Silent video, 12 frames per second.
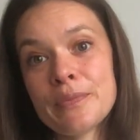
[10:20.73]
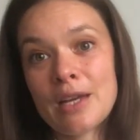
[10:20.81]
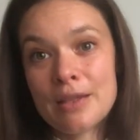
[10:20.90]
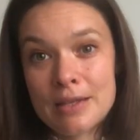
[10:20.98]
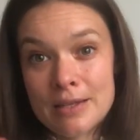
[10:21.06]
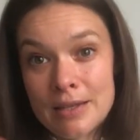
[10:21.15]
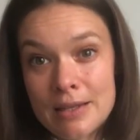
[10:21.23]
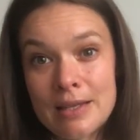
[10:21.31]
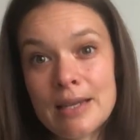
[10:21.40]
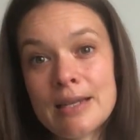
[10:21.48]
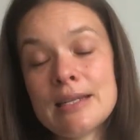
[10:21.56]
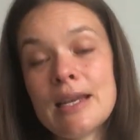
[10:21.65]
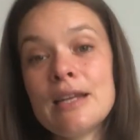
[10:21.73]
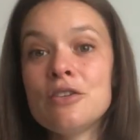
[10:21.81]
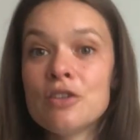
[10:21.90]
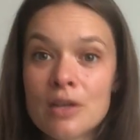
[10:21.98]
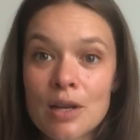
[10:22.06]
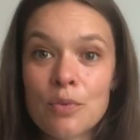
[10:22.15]
This is the
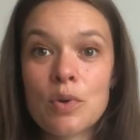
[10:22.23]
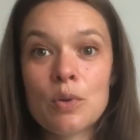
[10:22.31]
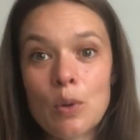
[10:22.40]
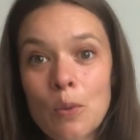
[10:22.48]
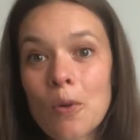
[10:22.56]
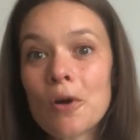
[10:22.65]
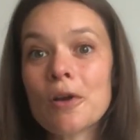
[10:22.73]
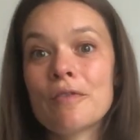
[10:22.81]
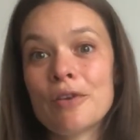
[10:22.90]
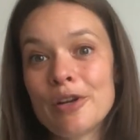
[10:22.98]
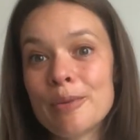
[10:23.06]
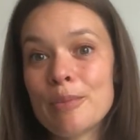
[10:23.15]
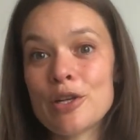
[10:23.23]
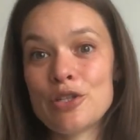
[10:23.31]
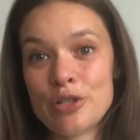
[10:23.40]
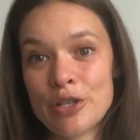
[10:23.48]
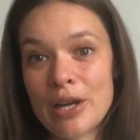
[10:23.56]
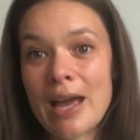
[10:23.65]
intention, and we will work very much
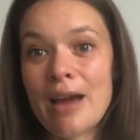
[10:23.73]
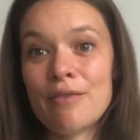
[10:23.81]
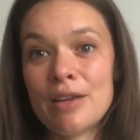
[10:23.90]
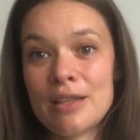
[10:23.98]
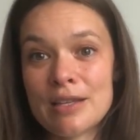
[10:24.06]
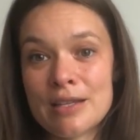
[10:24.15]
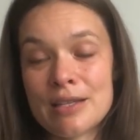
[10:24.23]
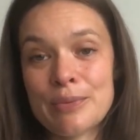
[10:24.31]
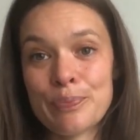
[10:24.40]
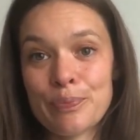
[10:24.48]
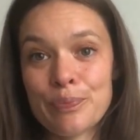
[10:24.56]
on having this